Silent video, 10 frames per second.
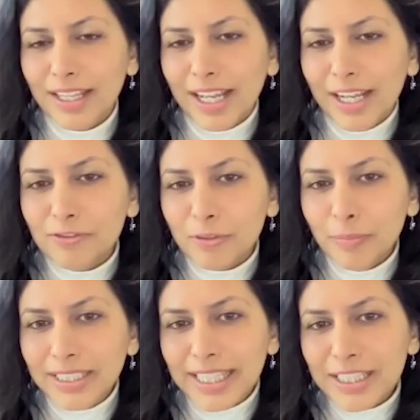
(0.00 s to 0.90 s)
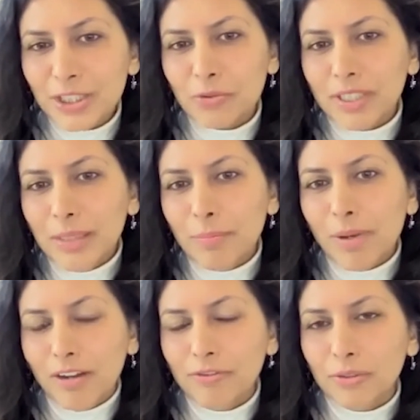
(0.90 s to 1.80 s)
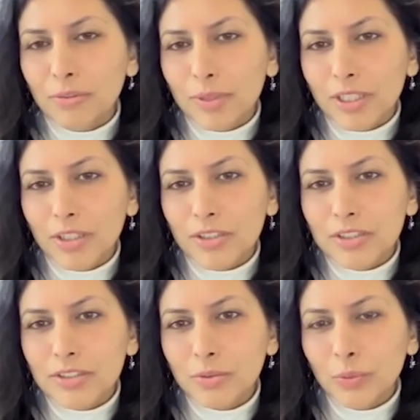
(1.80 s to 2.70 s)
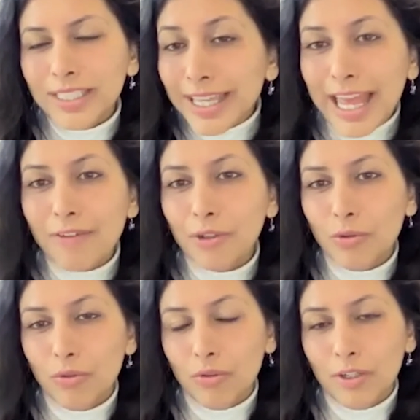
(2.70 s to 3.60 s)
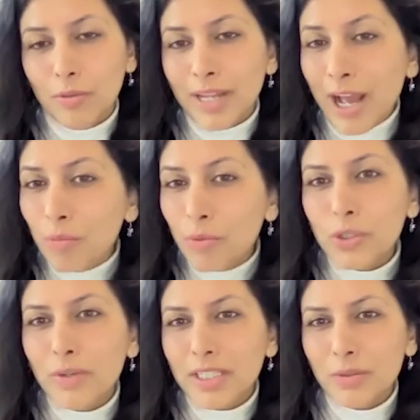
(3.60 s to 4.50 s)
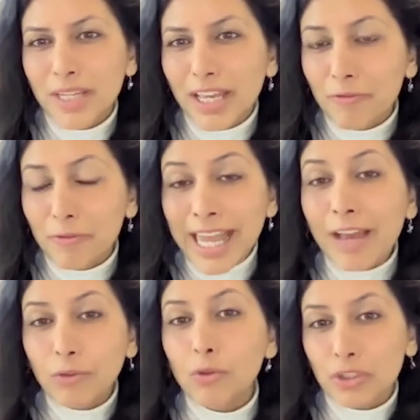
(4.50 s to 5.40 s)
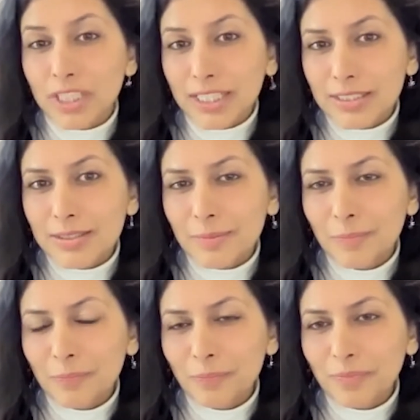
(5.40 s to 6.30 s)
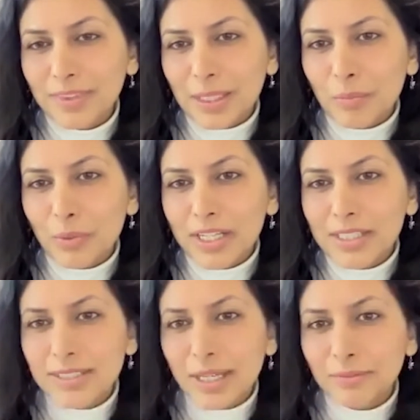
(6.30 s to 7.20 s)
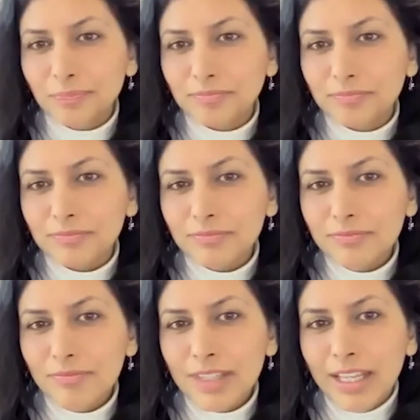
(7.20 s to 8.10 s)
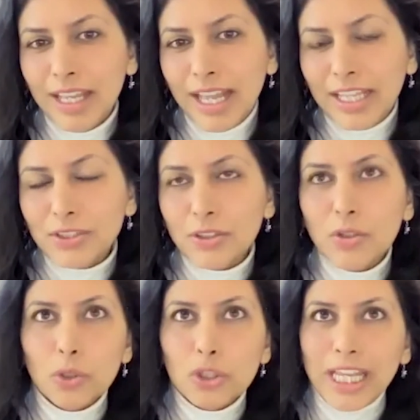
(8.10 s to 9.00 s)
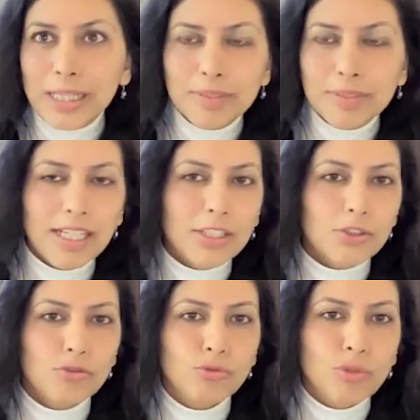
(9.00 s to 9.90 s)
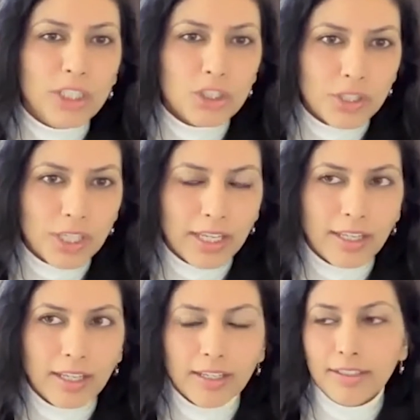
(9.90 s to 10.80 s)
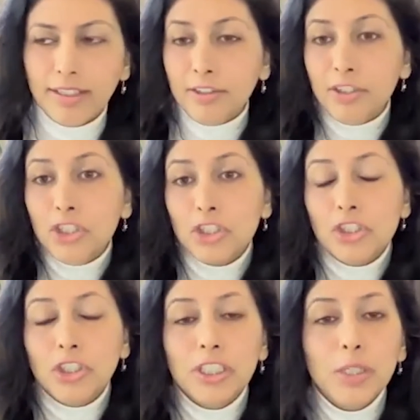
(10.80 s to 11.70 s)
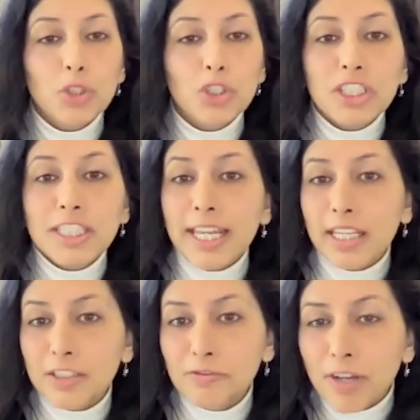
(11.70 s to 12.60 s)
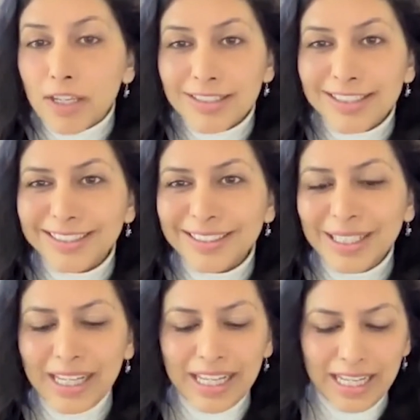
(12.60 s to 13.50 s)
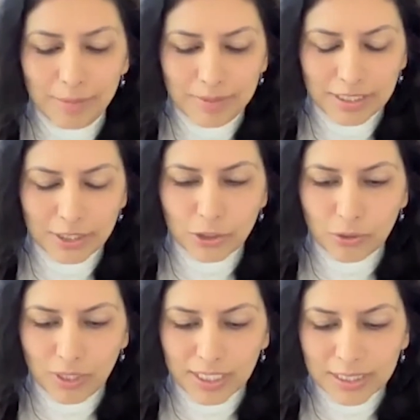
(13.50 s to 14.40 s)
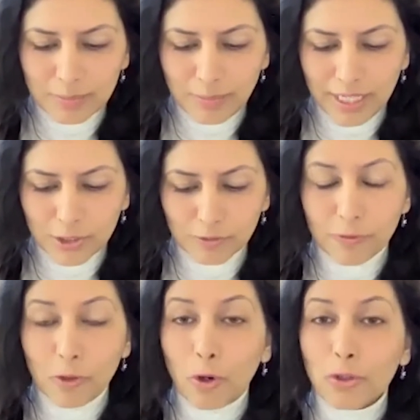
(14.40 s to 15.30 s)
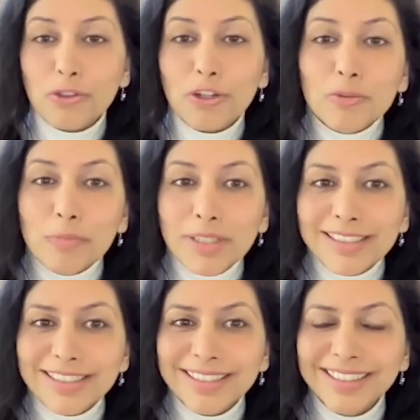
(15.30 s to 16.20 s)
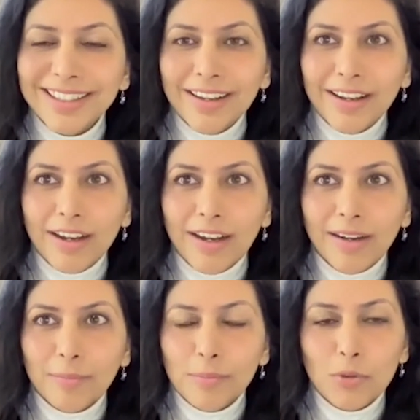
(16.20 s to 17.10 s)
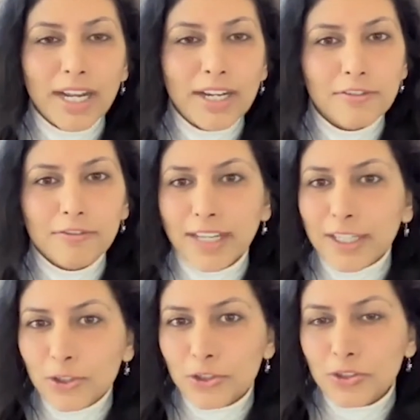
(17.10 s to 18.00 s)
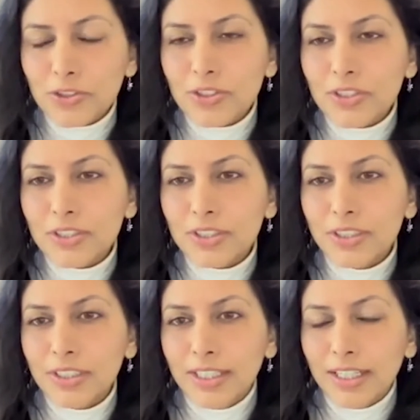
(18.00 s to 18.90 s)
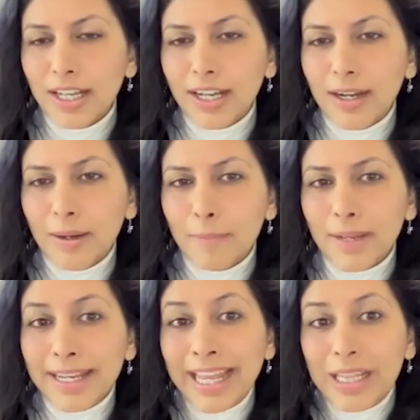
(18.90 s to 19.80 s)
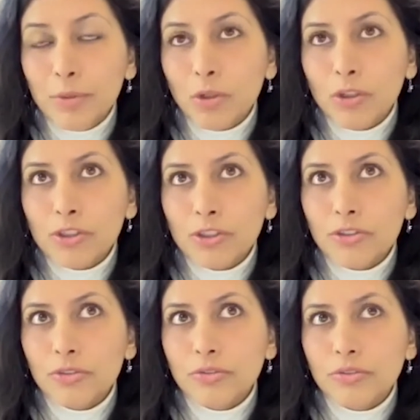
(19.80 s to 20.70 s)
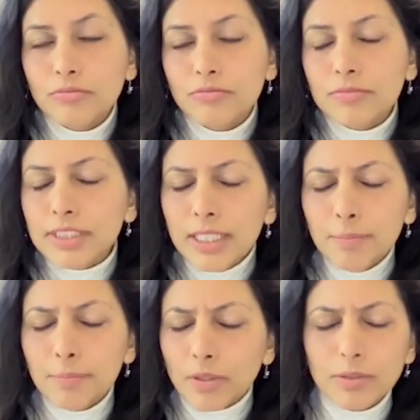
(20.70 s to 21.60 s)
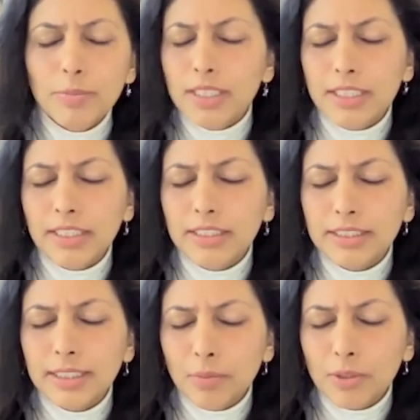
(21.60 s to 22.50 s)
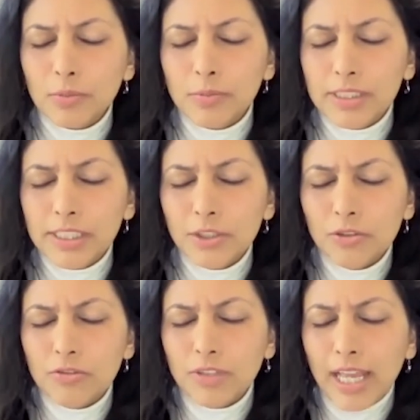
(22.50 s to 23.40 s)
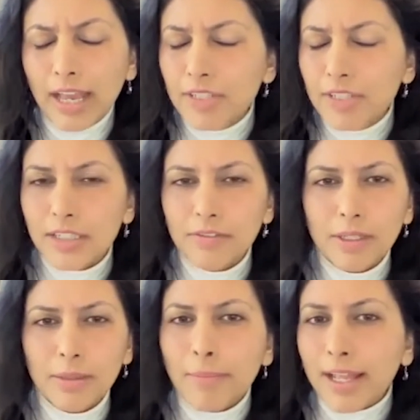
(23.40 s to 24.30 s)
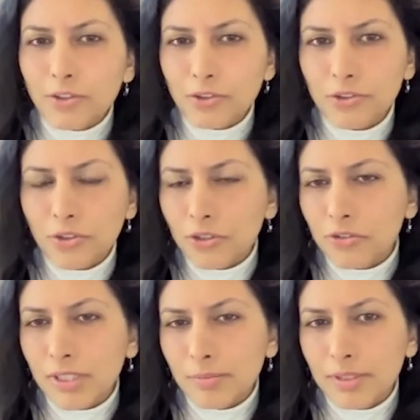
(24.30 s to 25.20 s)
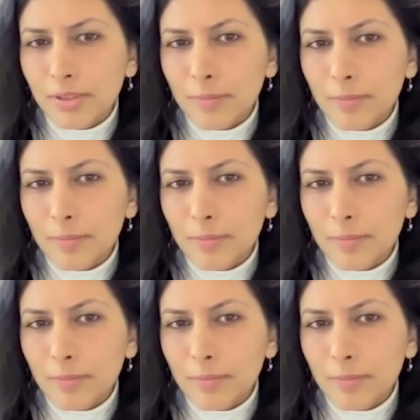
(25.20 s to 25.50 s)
And for me, that's really powerful because we can have a goal, and no matter how motivated we are, we'll have those days that'll bring us down. And so the coach helps us reach a journey which is 10x faster, helps us create a space of non-judgment, look at reflections, and help you also to see possibilities you haven't even imagined or dreamed.